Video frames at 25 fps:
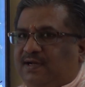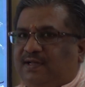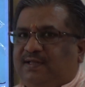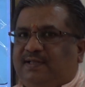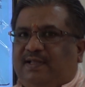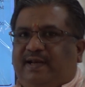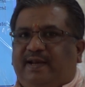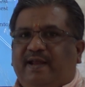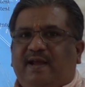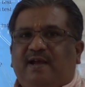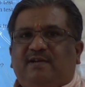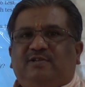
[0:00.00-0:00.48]

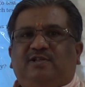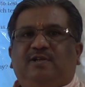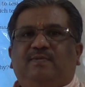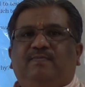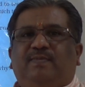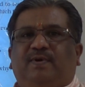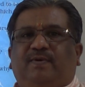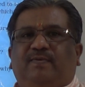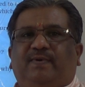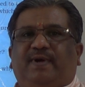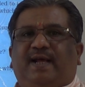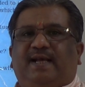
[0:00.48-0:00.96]
The reaction
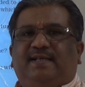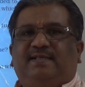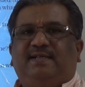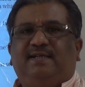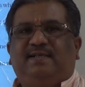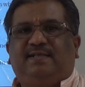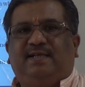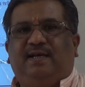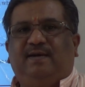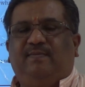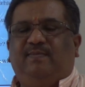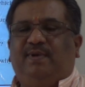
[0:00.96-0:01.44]
between
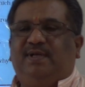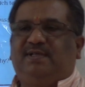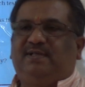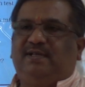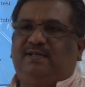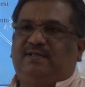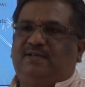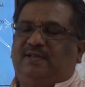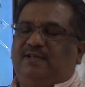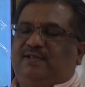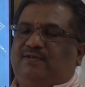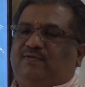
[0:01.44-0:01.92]
acids and
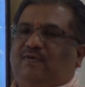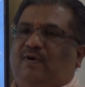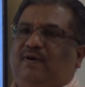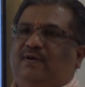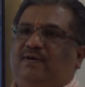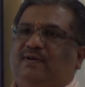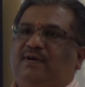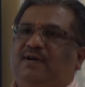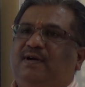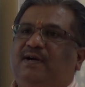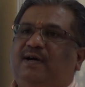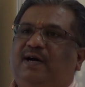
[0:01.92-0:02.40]
bases is
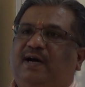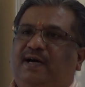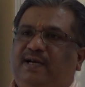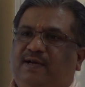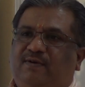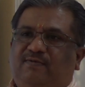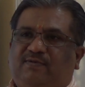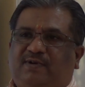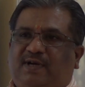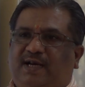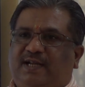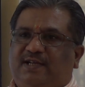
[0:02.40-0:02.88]
called a
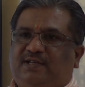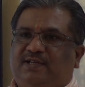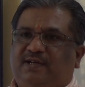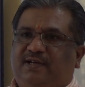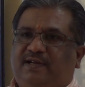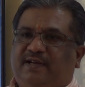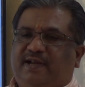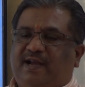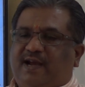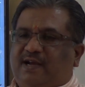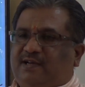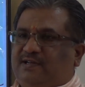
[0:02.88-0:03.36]
neutralization
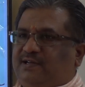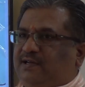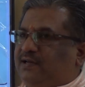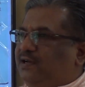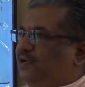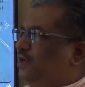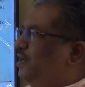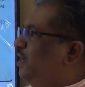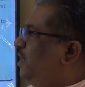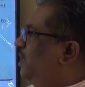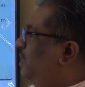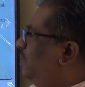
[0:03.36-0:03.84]
reaction.
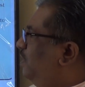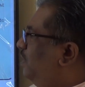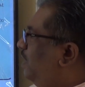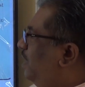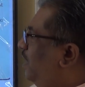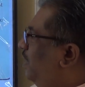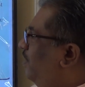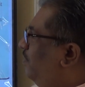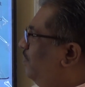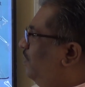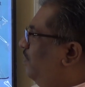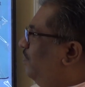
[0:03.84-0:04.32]

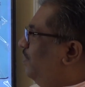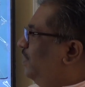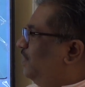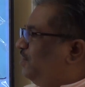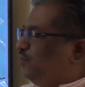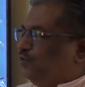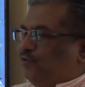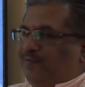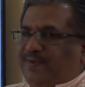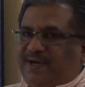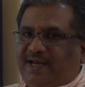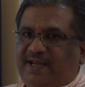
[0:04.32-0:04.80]
I have given
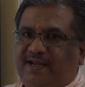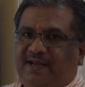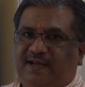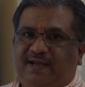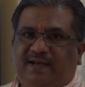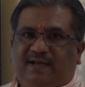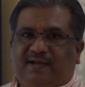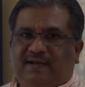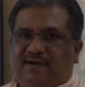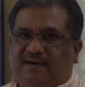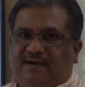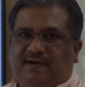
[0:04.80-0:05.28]
so
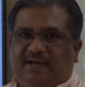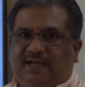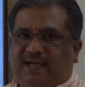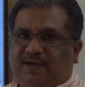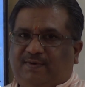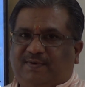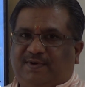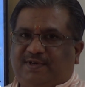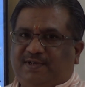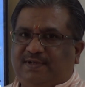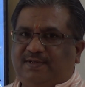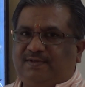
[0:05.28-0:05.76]
many
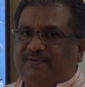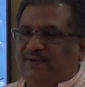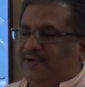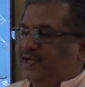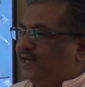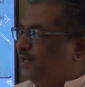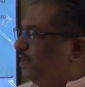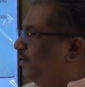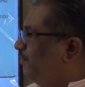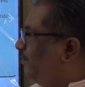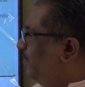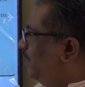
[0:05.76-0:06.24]
equations, you
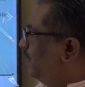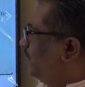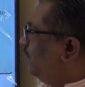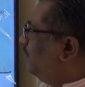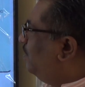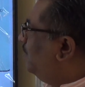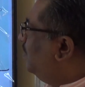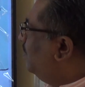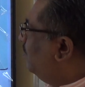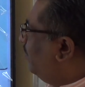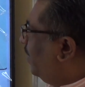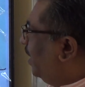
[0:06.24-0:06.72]
can refer to
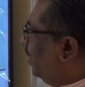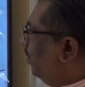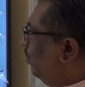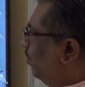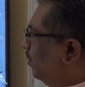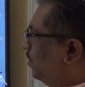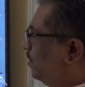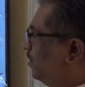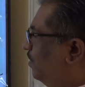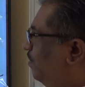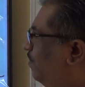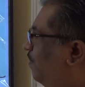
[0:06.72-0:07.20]
my
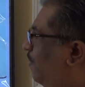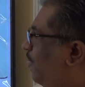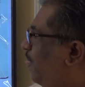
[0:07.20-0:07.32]
notes.